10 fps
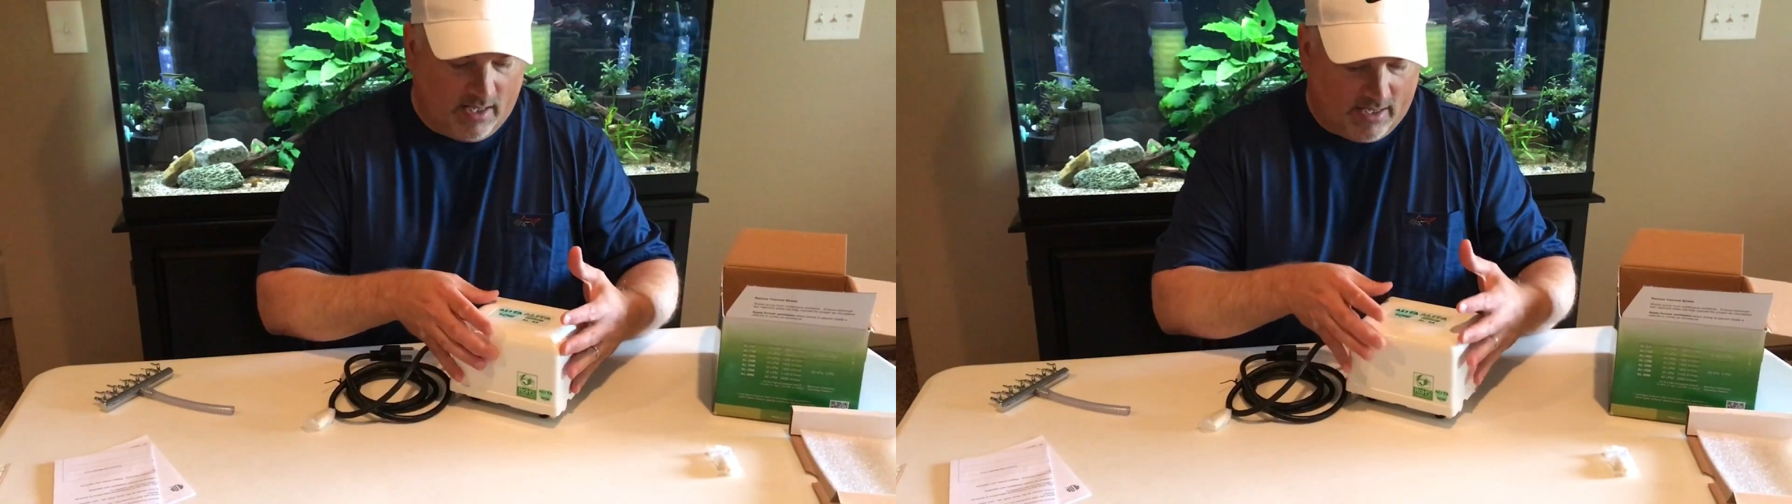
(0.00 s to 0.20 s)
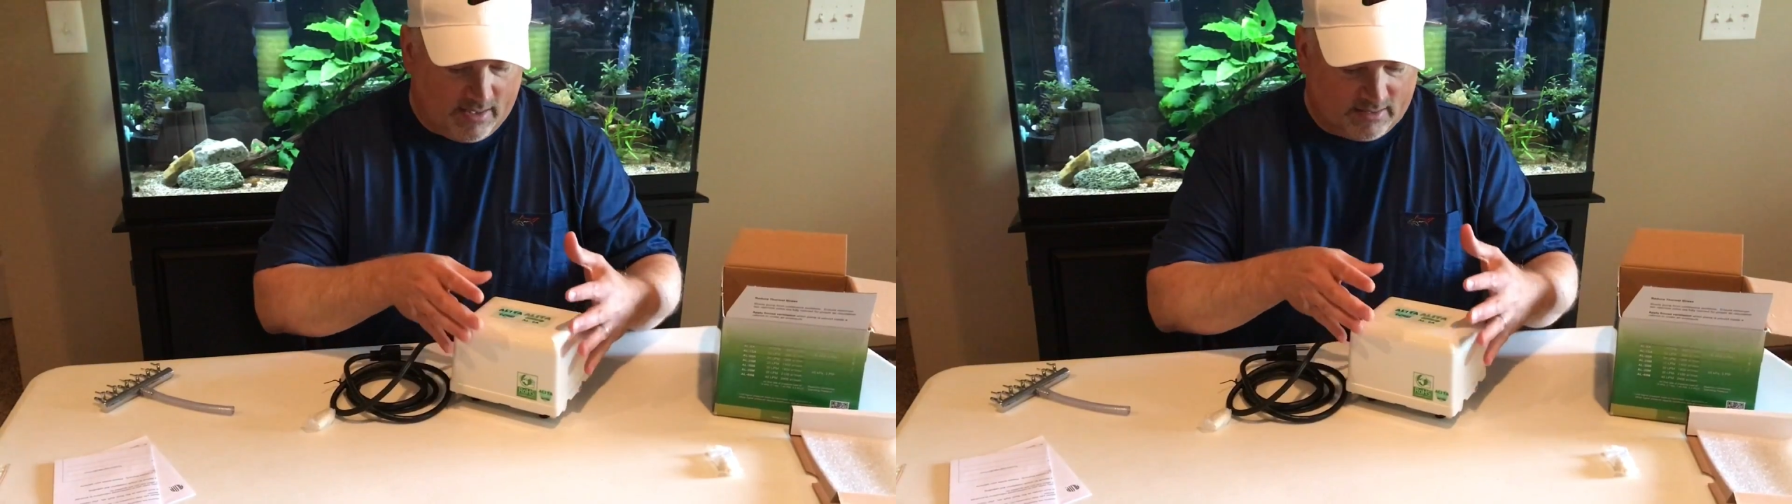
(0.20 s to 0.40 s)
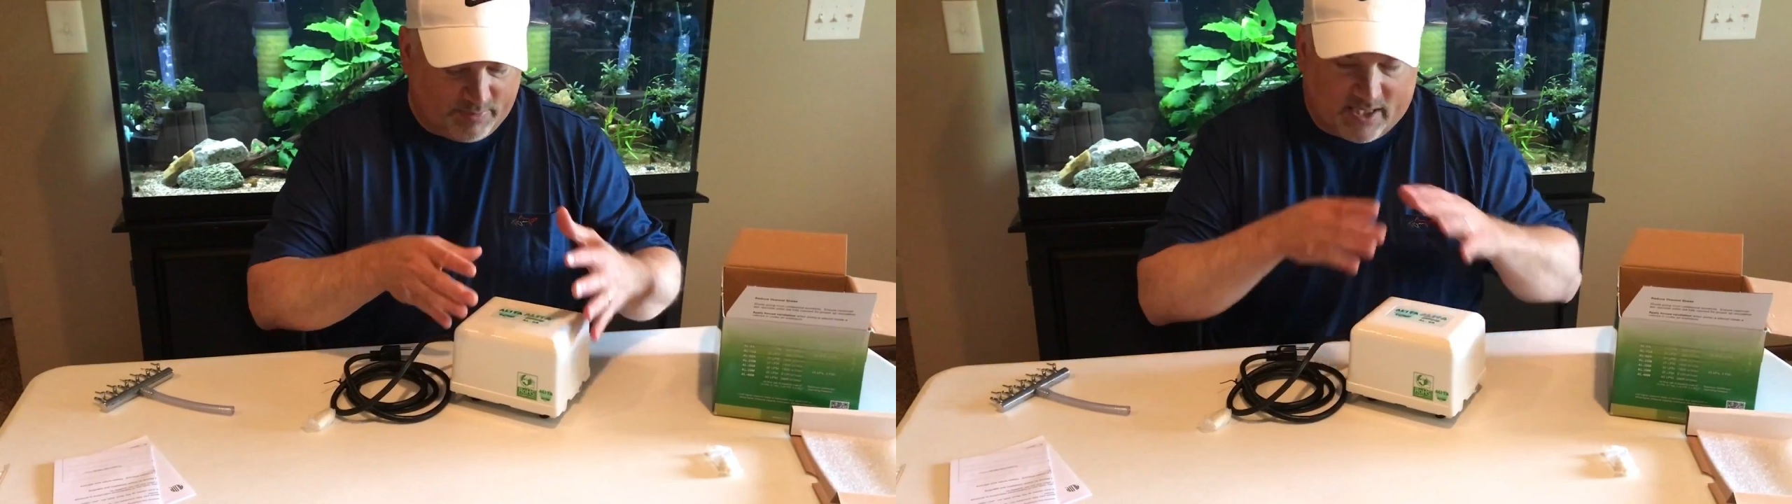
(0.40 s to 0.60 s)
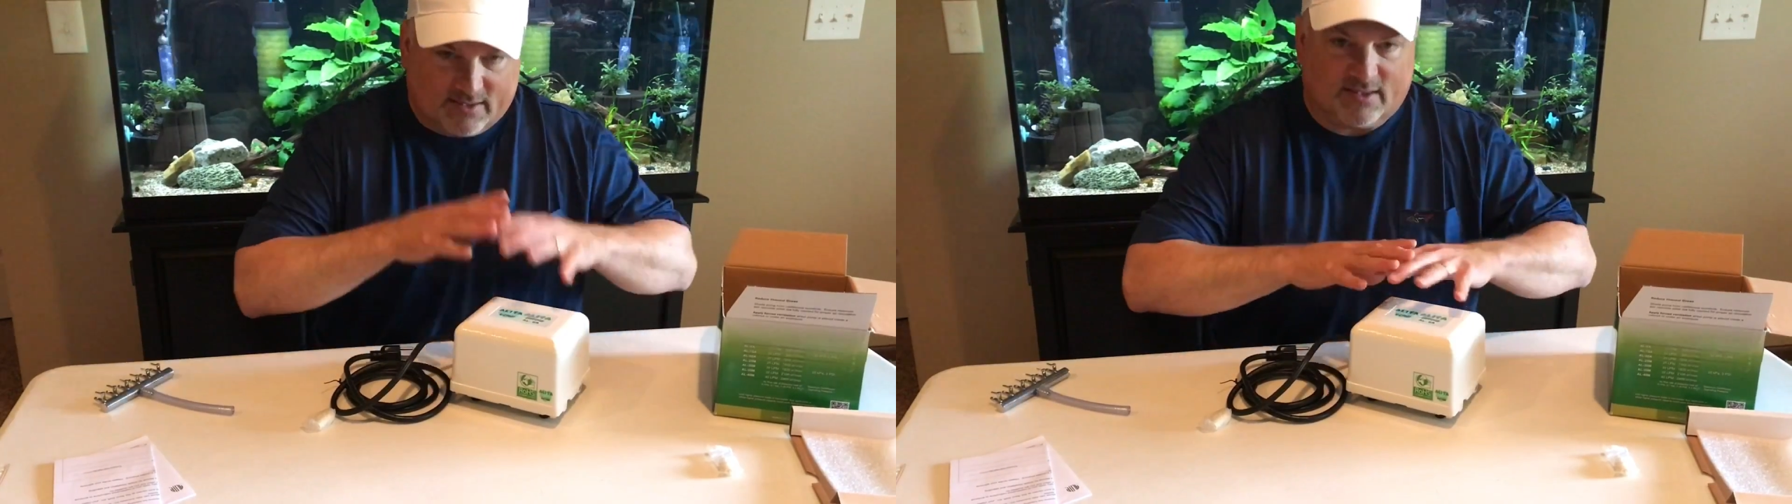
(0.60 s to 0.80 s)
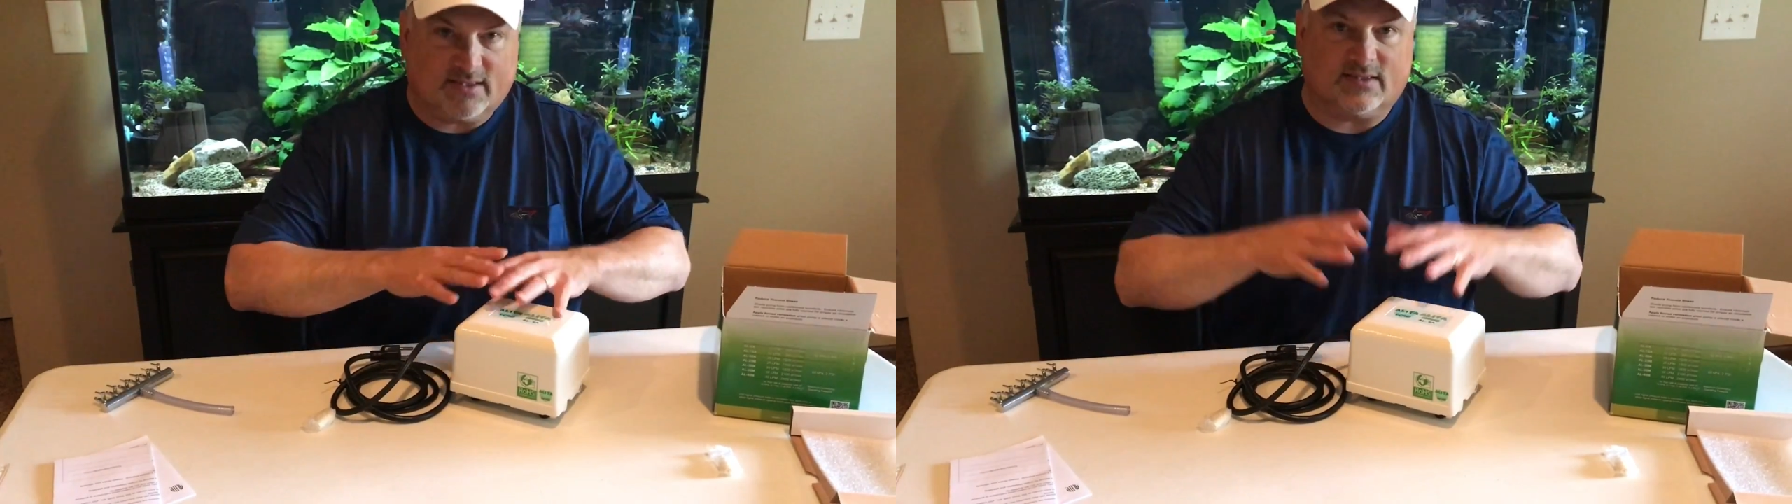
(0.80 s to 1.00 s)
is
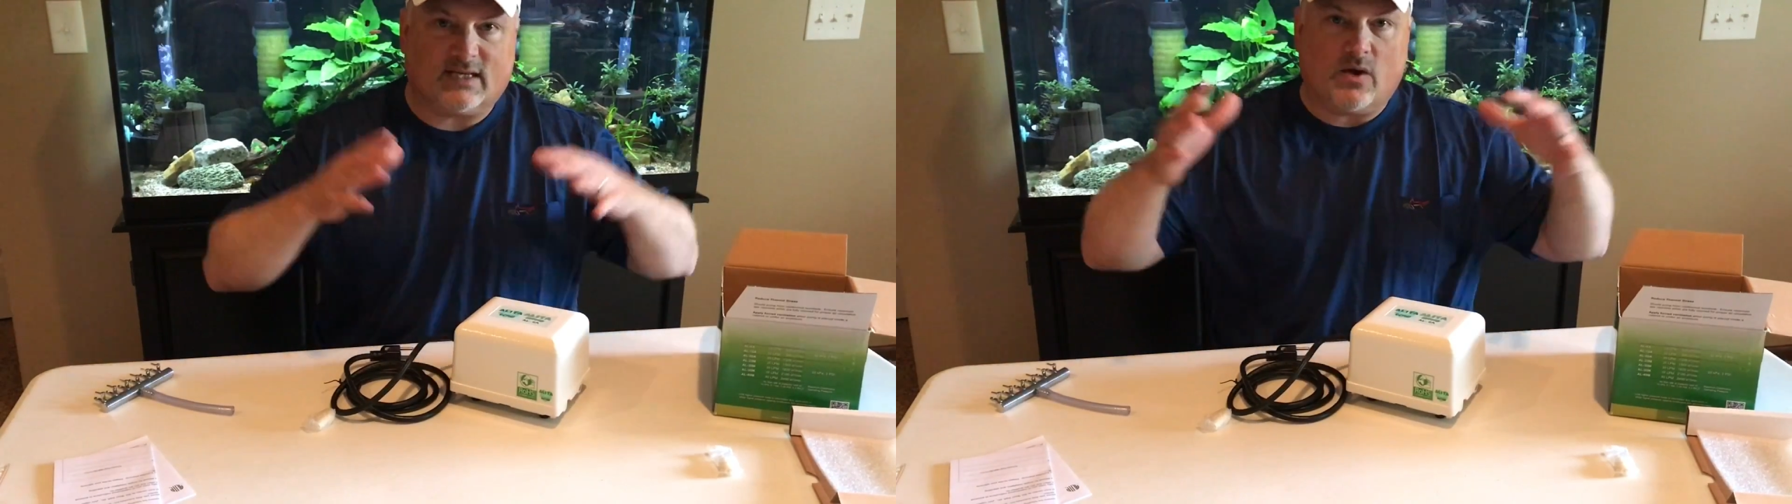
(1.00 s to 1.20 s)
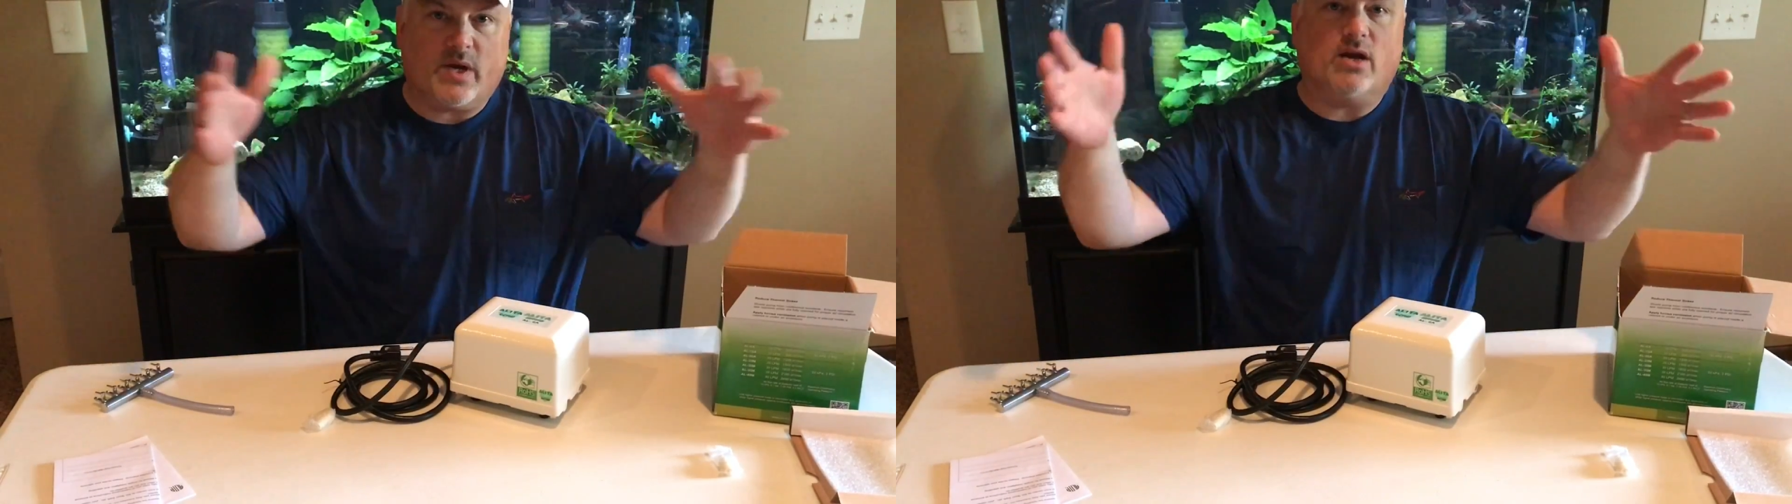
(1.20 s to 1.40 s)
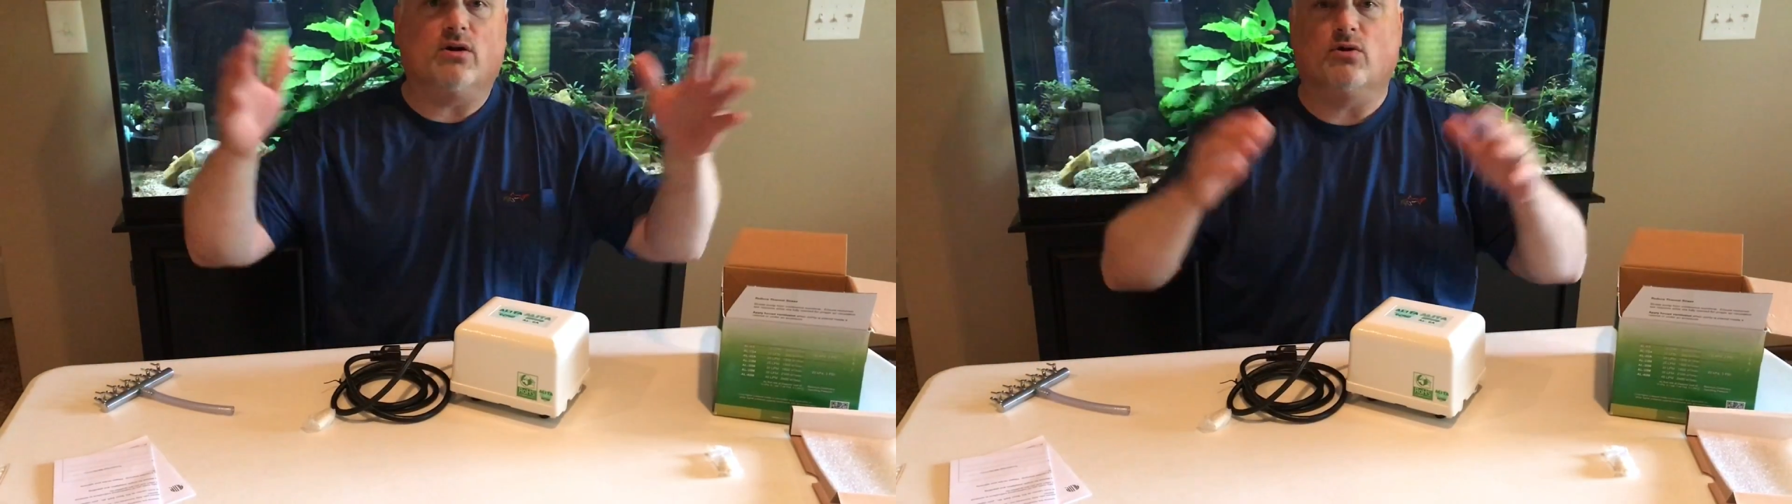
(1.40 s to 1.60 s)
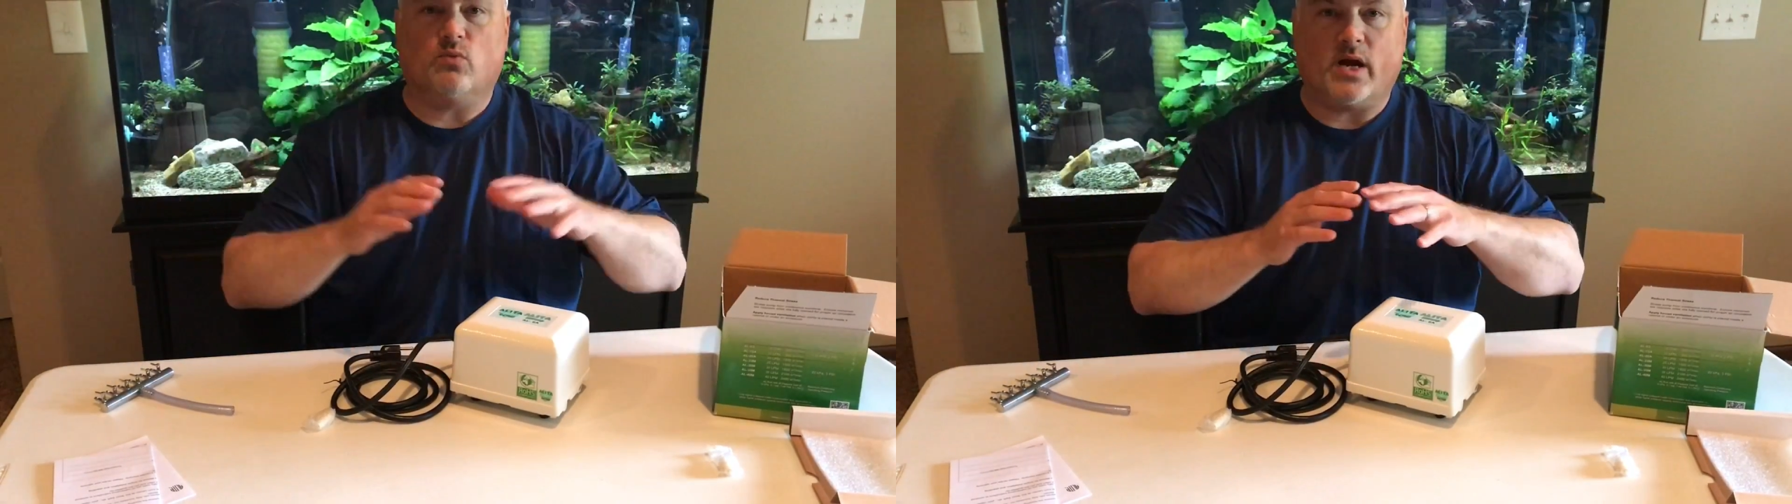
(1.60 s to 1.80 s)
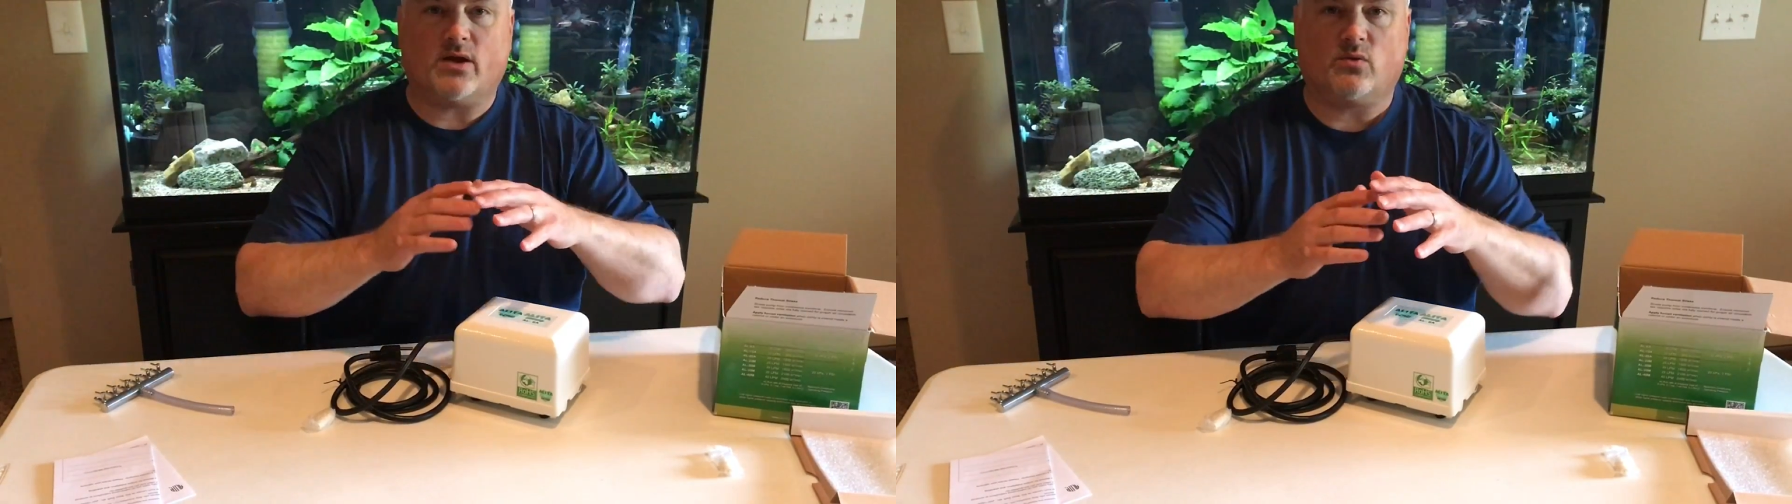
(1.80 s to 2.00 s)
because this is out here in a
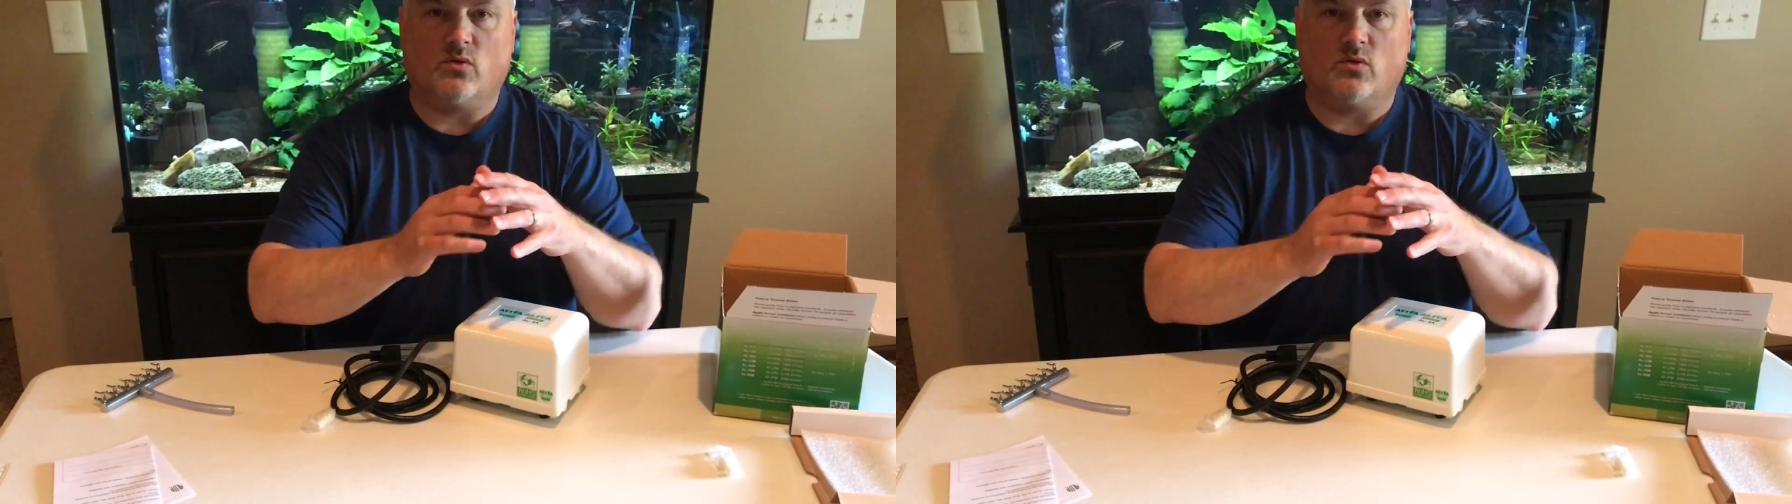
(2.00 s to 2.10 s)
rec